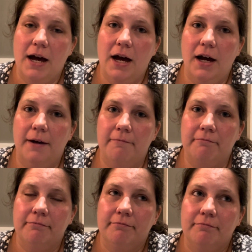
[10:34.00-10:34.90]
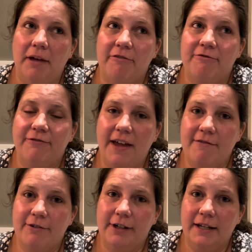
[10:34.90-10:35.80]
My
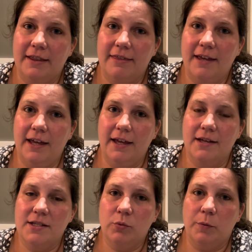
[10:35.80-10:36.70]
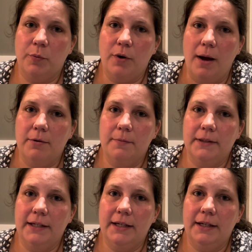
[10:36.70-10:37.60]
favorite things were
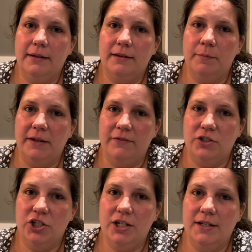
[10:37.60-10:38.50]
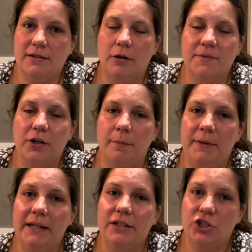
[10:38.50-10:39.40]
probably the bean and cheese
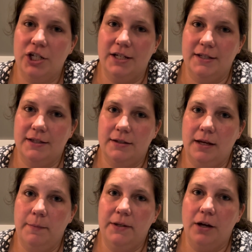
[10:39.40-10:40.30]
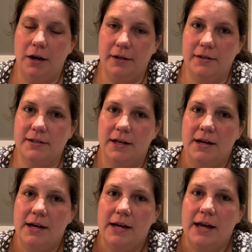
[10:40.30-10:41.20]
empanadas,
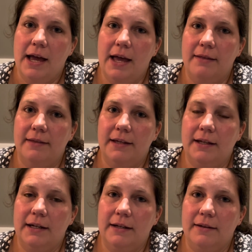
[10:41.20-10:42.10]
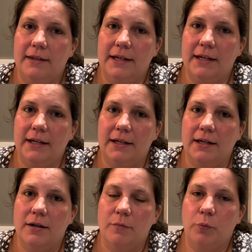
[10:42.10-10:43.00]
and then the
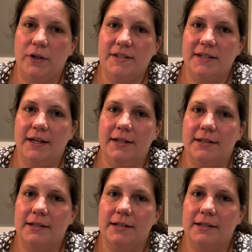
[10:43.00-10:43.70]
brisket